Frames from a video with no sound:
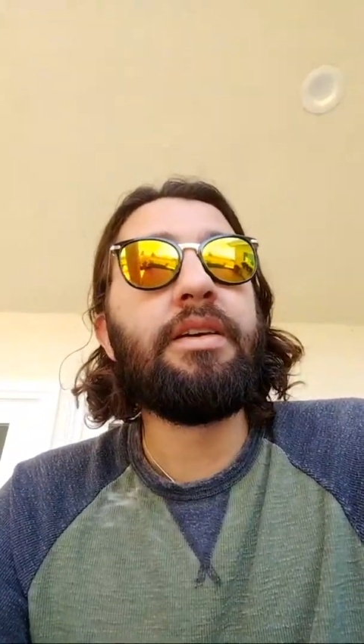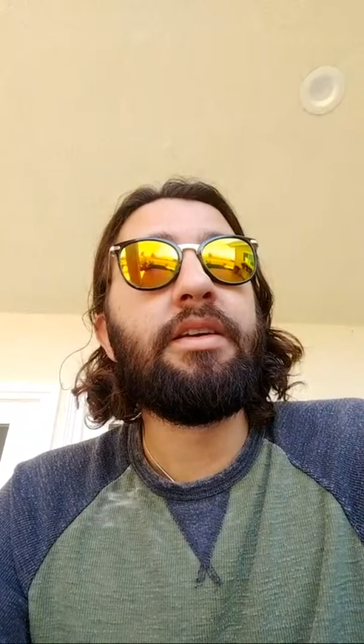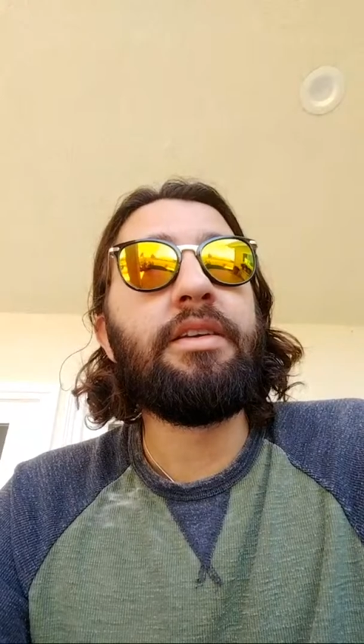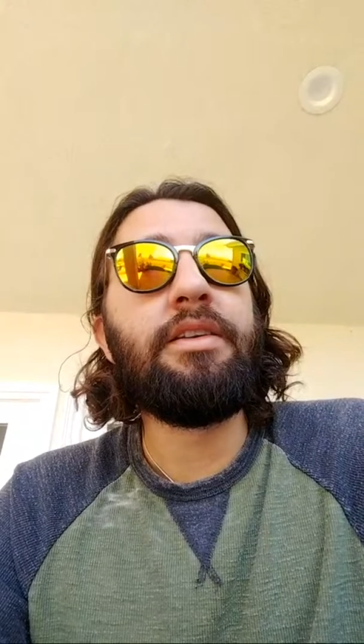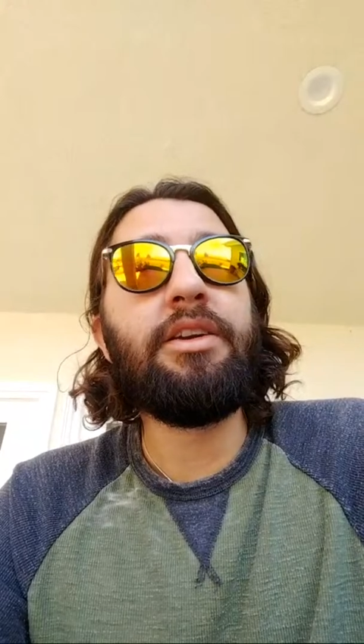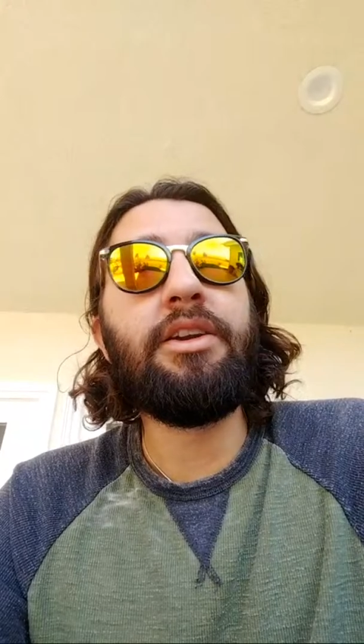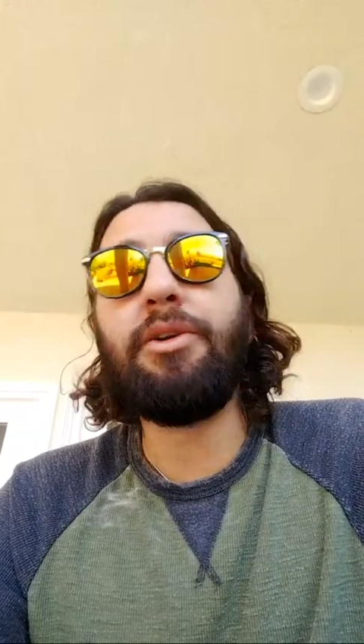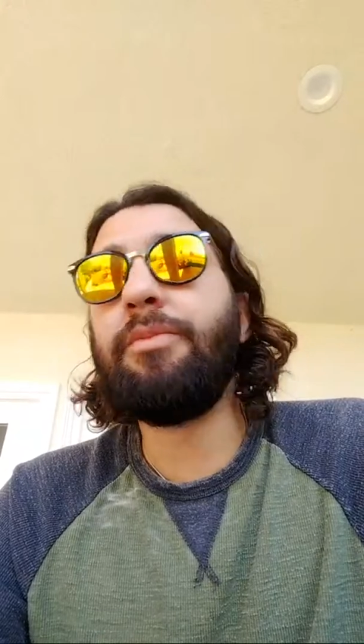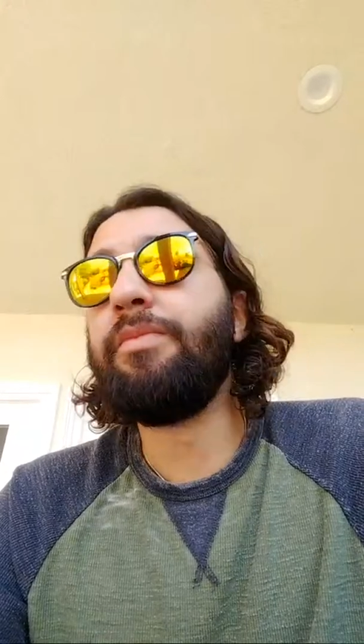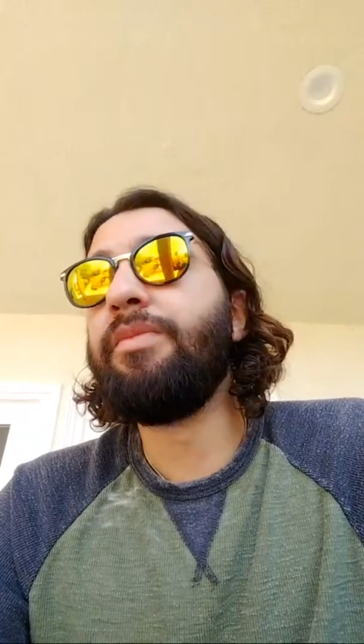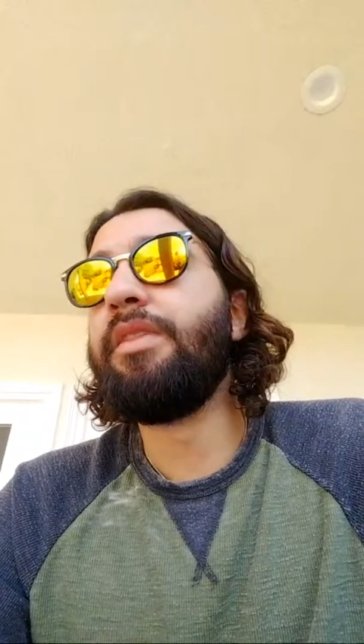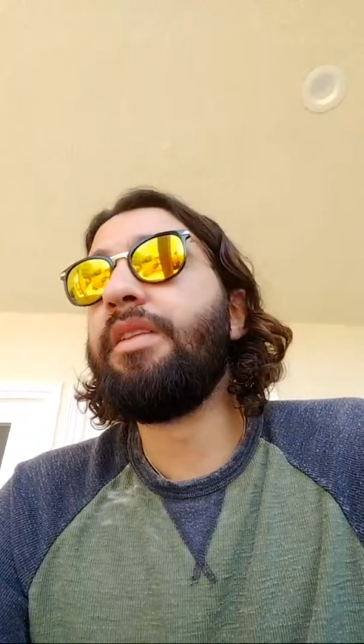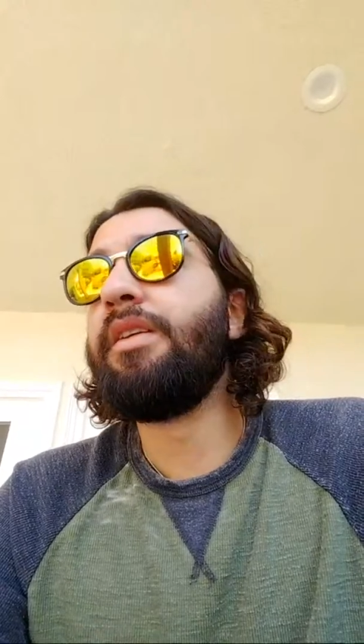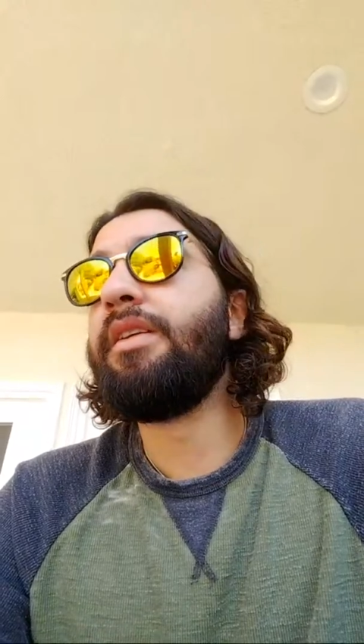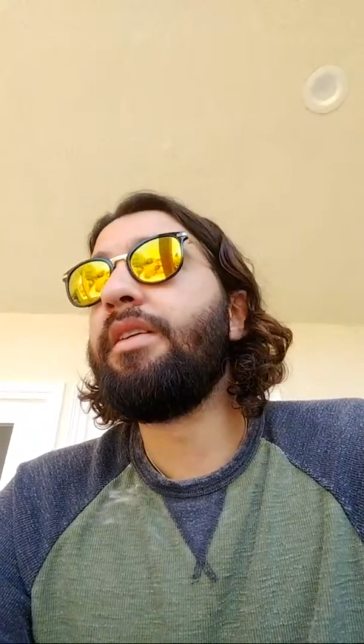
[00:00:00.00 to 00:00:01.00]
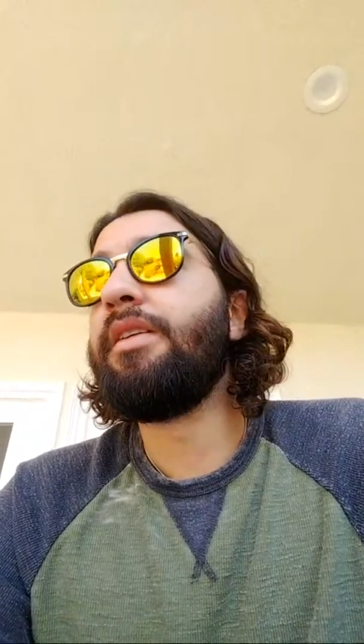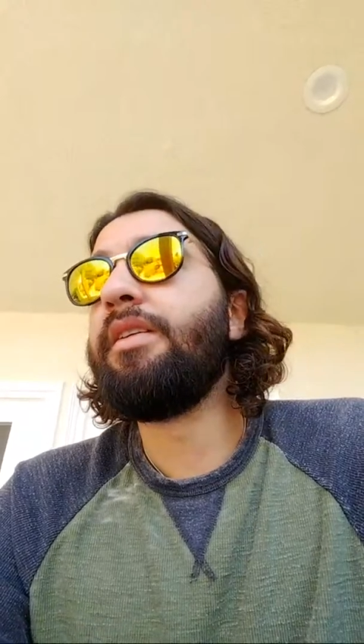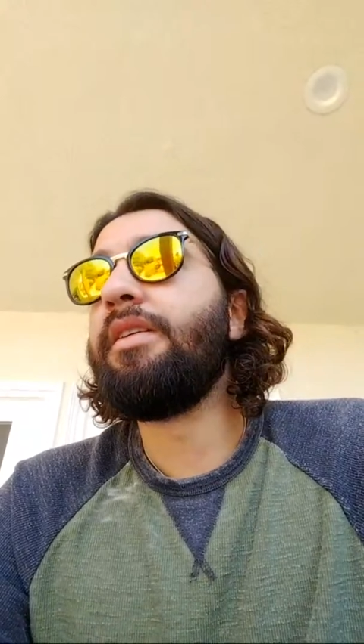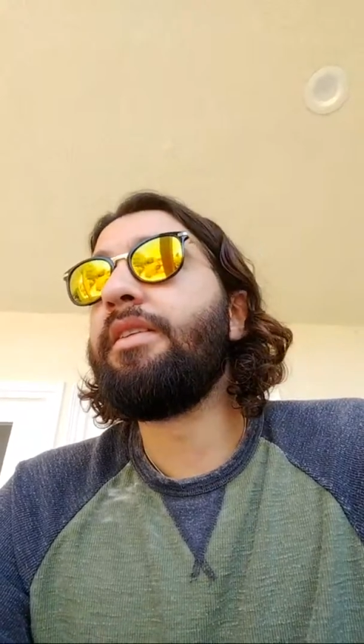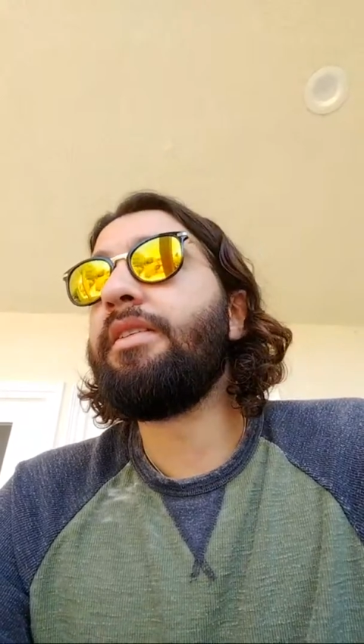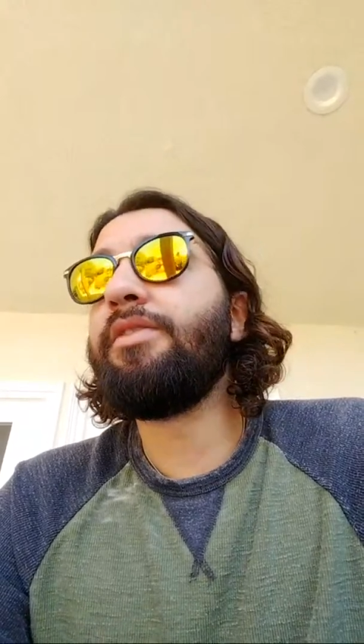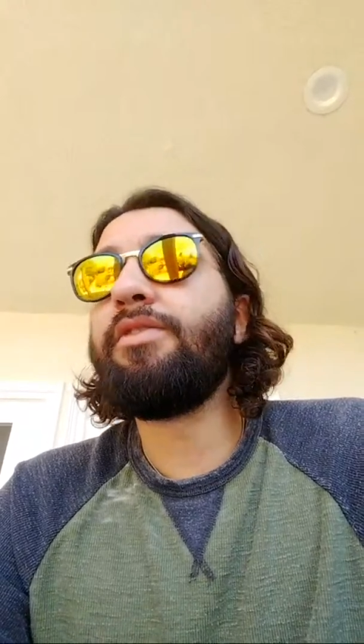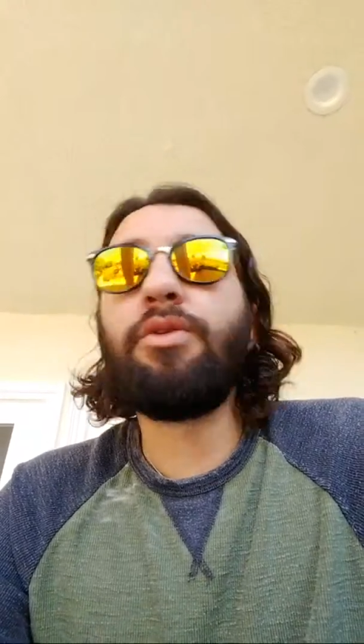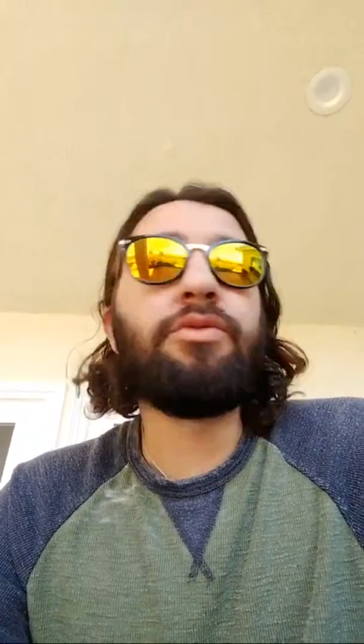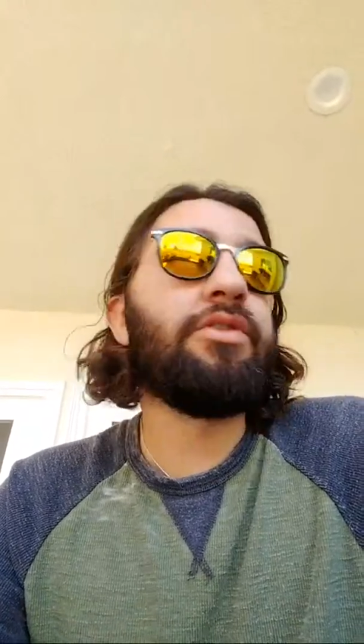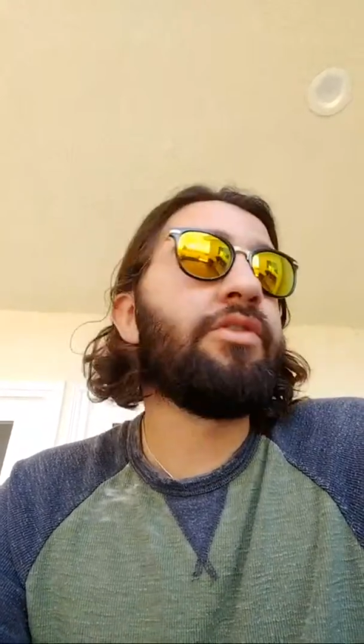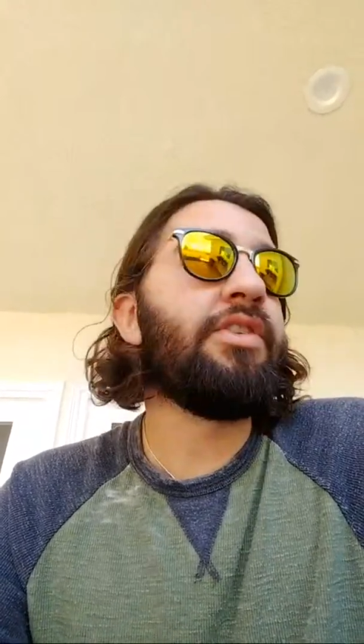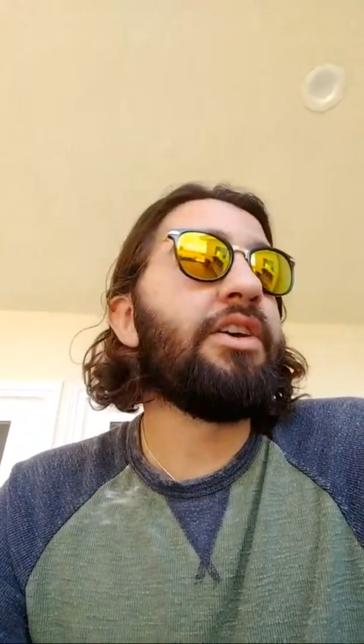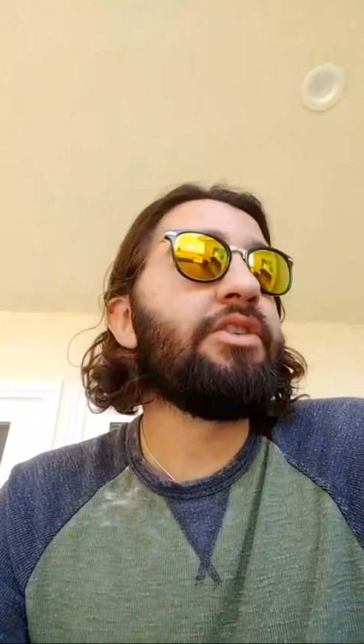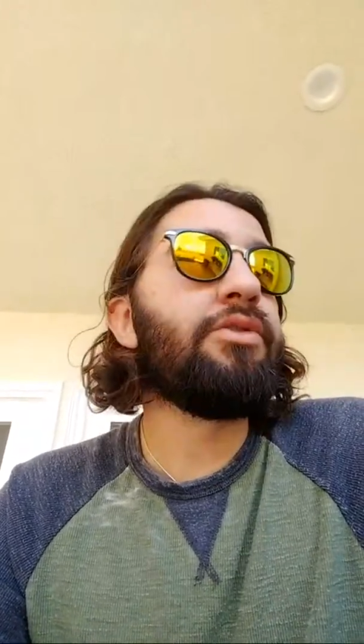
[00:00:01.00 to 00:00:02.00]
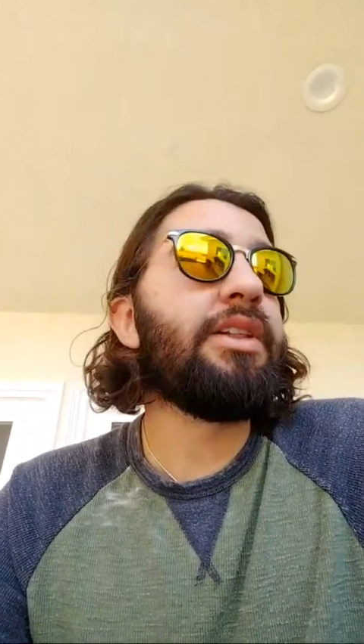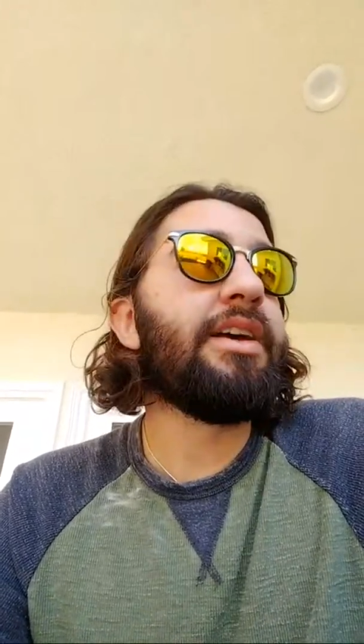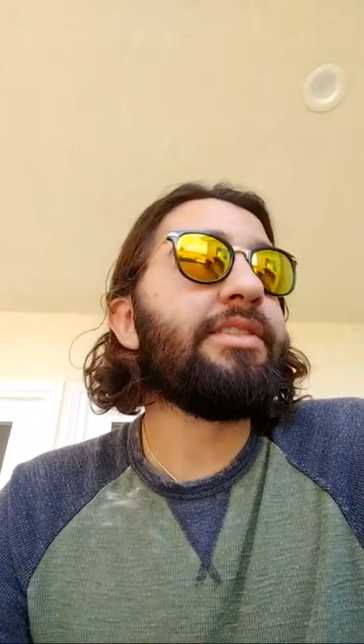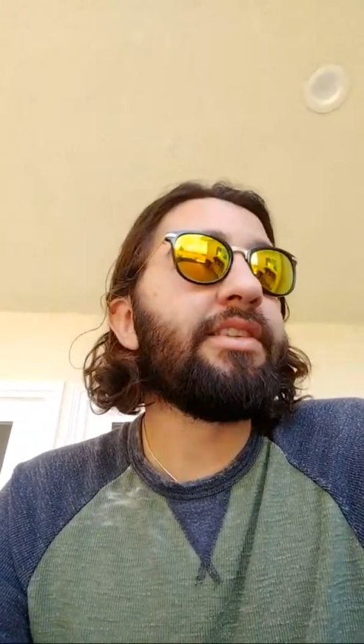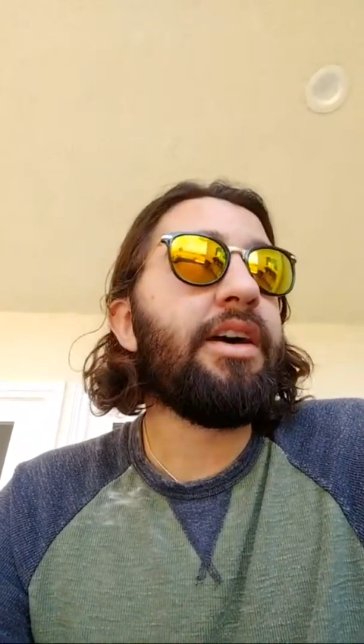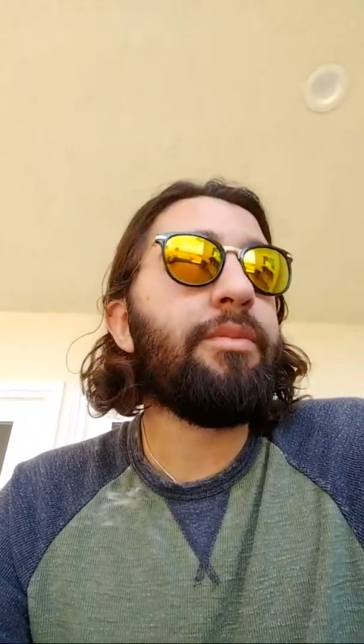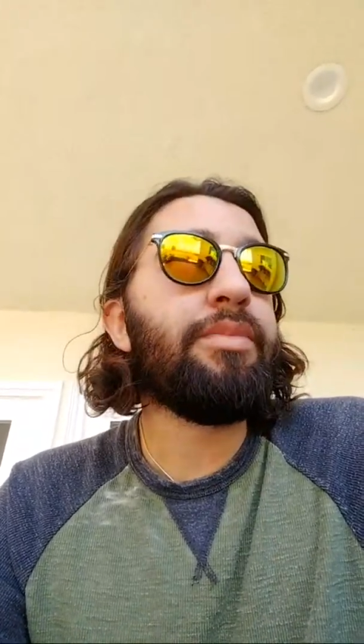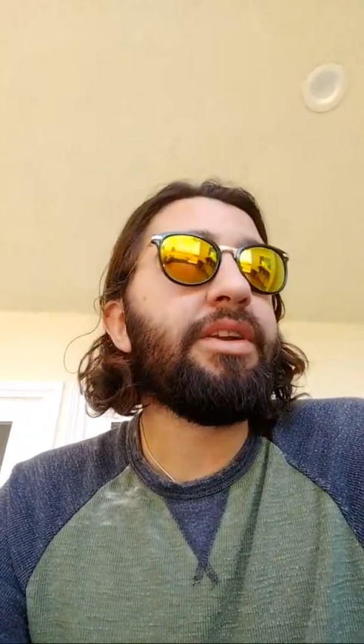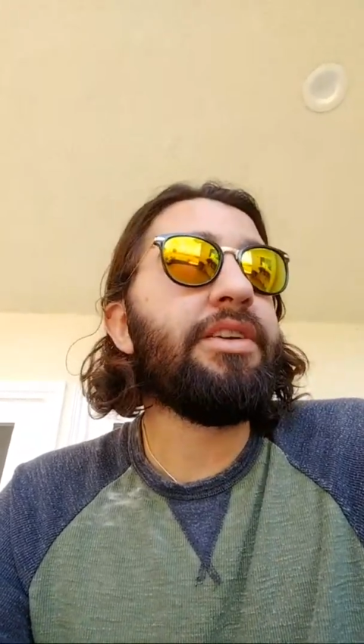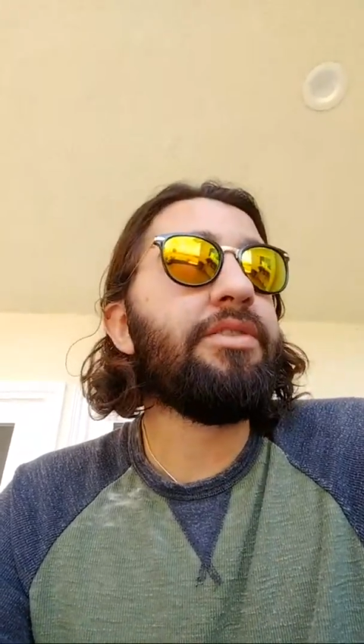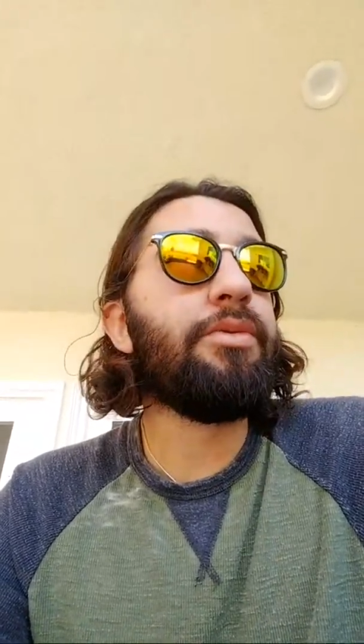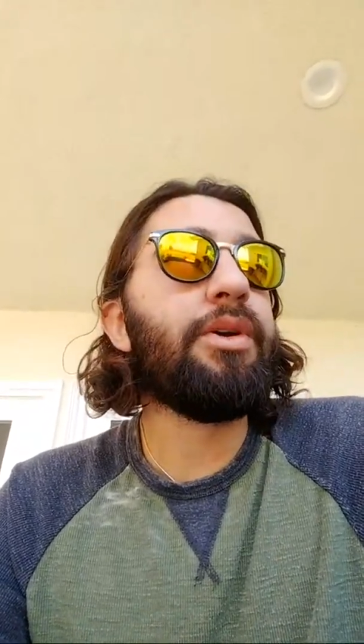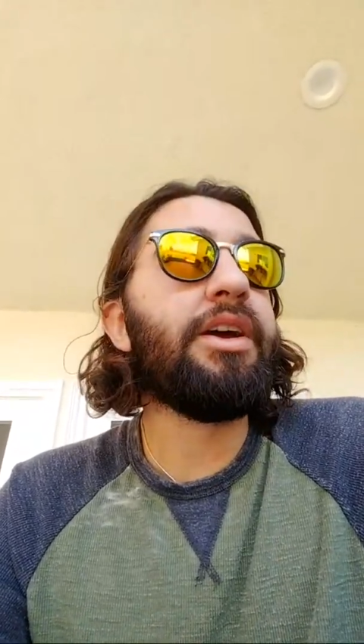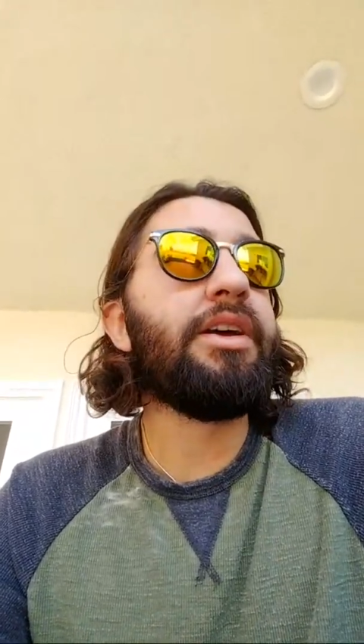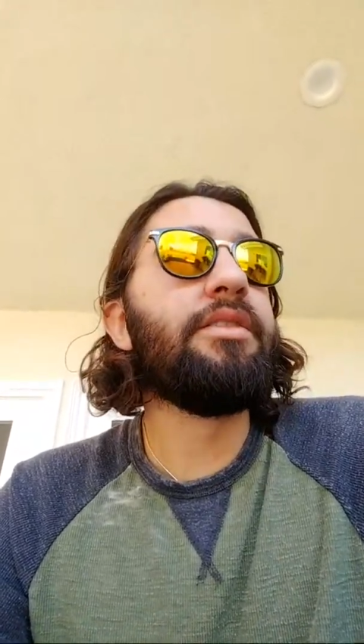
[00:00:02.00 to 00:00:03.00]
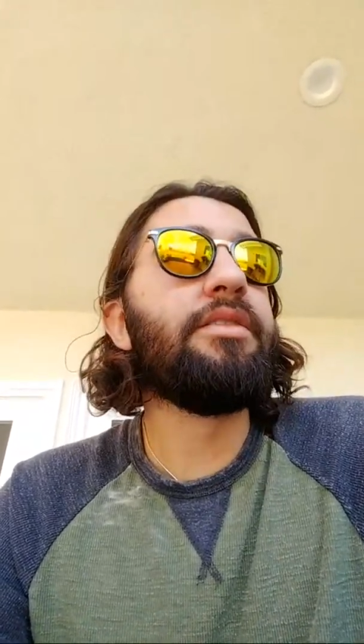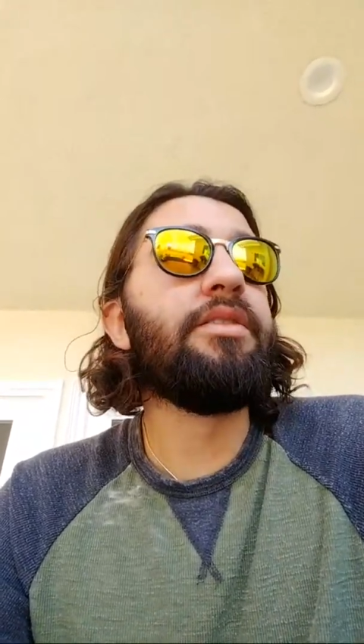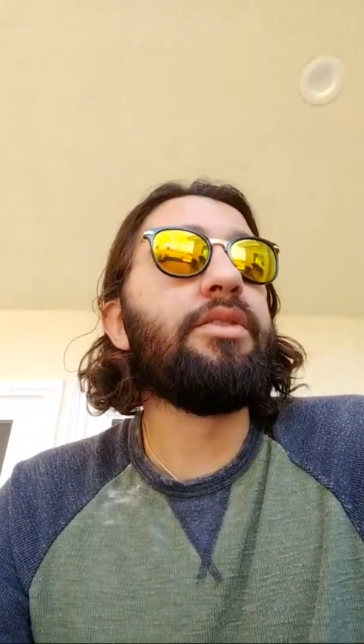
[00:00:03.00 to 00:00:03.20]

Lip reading: you know, because those are centralized companies, right?